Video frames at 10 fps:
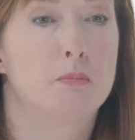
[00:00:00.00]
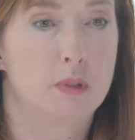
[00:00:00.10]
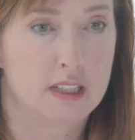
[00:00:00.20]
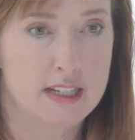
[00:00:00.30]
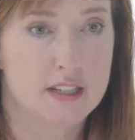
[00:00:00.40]

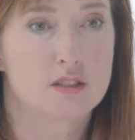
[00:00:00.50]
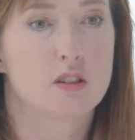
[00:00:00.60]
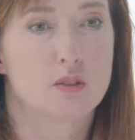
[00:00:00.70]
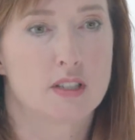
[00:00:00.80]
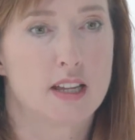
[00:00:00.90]
please
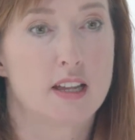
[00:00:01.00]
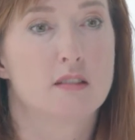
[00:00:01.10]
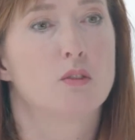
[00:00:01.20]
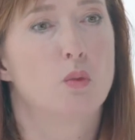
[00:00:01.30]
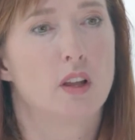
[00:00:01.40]
don't say,
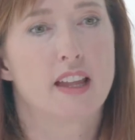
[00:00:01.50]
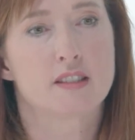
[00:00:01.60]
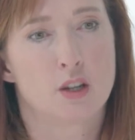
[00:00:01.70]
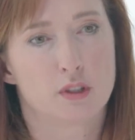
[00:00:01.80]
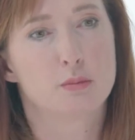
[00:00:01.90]
well,
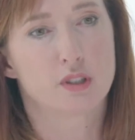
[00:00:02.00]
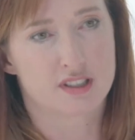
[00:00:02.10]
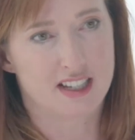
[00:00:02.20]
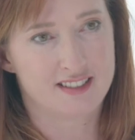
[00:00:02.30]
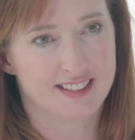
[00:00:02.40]
that's not what the book
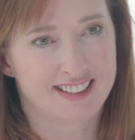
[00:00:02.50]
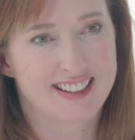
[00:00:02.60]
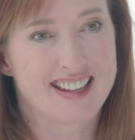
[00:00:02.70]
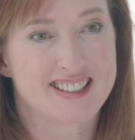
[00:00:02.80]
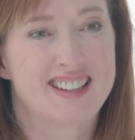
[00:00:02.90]
said,
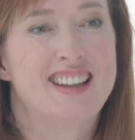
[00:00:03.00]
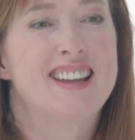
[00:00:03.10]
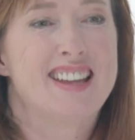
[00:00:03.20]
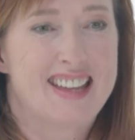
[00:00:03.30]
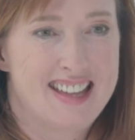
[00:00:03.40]
because
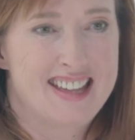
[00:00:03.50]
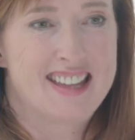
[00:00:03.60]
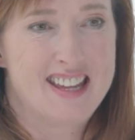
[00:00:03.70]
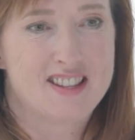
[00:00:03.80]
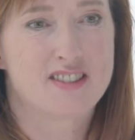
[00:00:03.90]

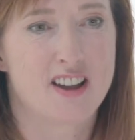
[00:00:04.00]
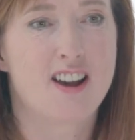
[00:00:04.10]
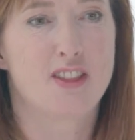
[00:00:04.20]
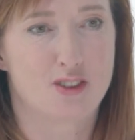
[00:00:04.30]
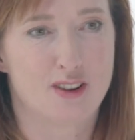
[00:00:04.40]
he's the
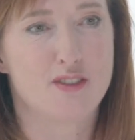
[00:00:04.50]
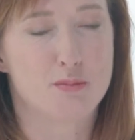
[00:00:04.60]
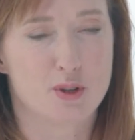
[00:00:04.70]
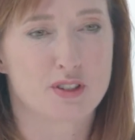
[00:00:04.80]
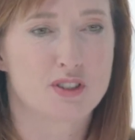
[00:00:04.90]
author of the book.